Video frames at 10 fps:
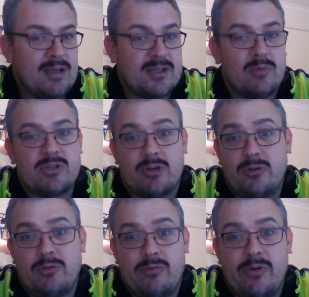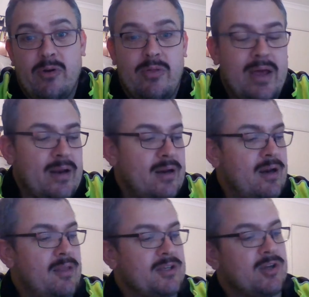Which I'll do a review on that at
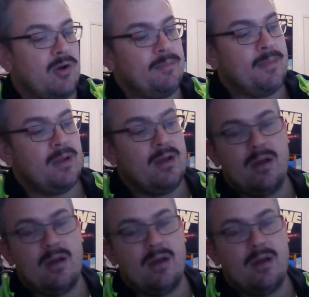another time.